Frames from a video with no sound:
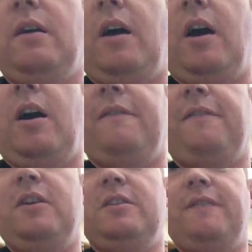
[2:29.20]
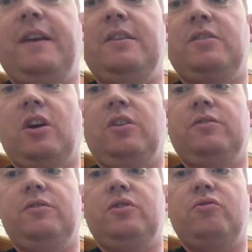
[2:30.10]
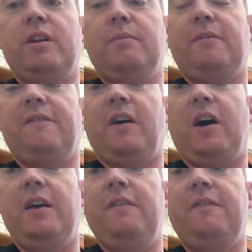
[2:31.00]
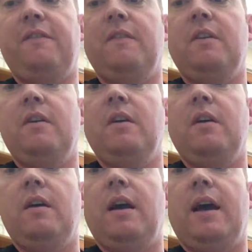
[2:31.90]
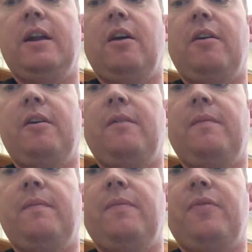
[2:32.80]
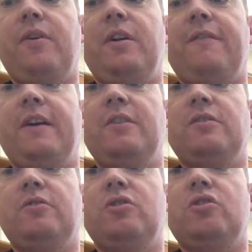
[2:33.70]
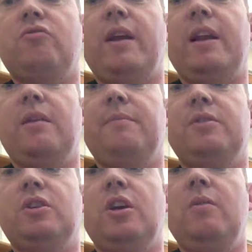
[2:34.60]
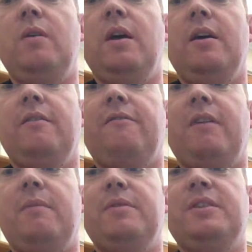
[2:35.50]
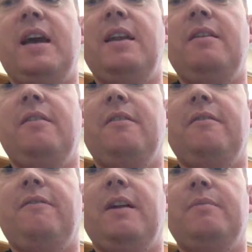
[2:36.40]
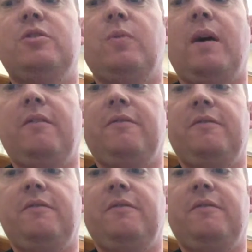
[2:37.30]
our first finger's on string number 5, and our third finger's on string number 2, fret number 10, fret number 12.